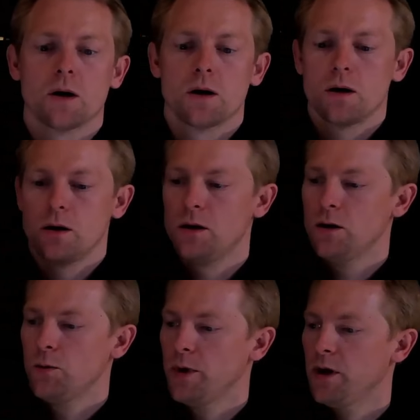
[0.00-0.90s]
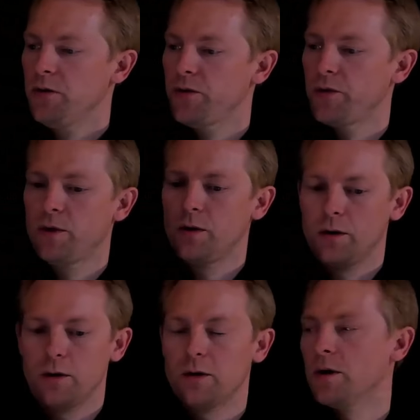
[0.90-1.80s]
Here we have
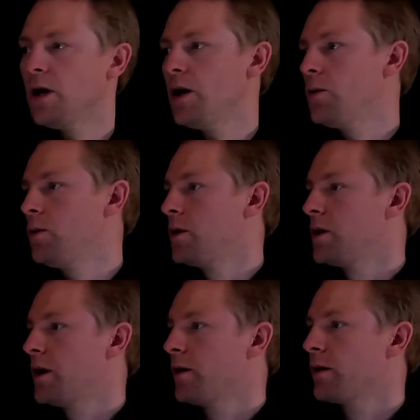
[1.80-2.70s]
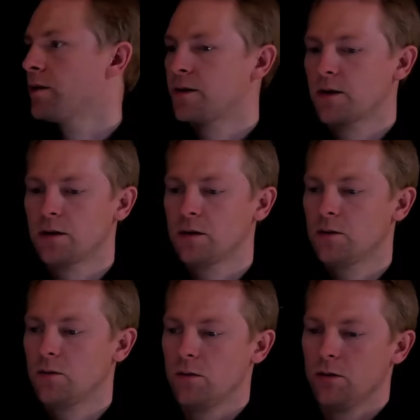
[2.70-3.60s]
now gathered
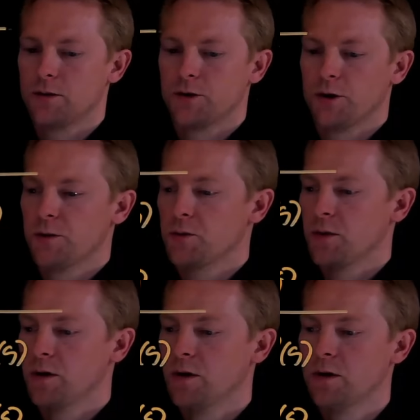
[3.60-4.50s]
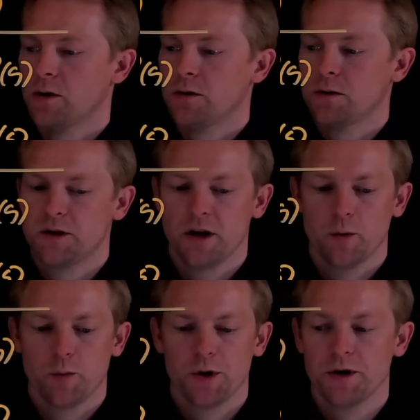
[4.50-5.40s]
all the terms with the chamber
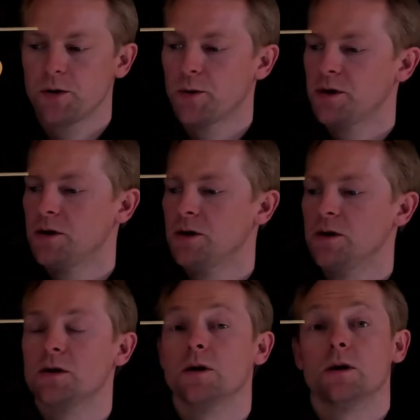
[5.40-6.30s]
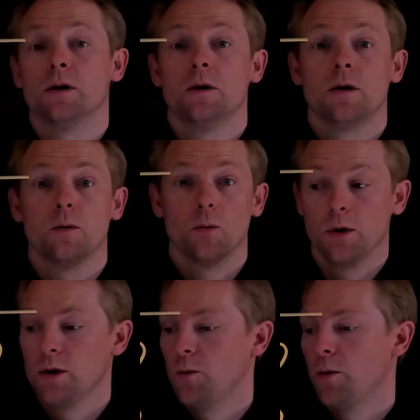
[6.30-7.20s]
pressure, which is the one
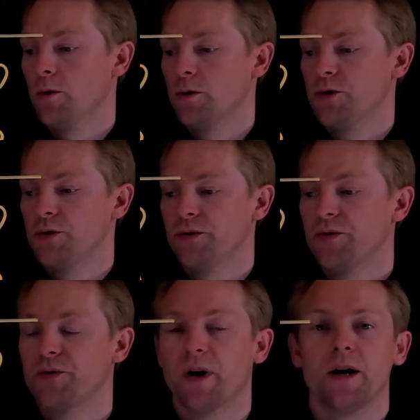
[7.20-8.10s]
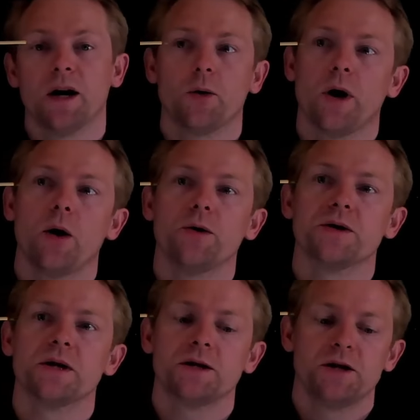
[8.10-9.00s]
that we want to find out how is
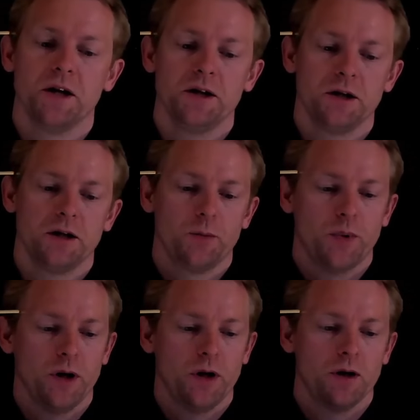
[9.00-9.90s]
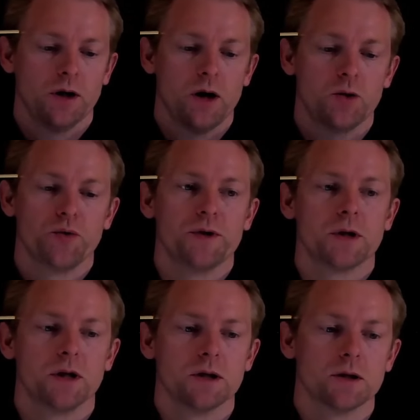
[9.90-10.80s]
that changing depending on how do we
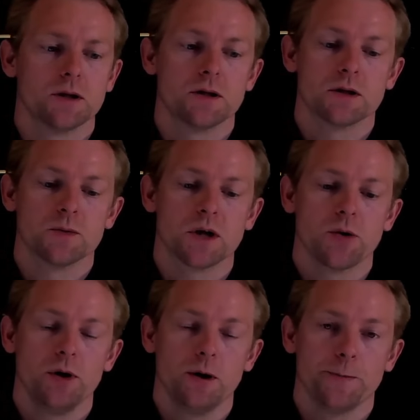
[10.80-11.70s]
change the systems out here.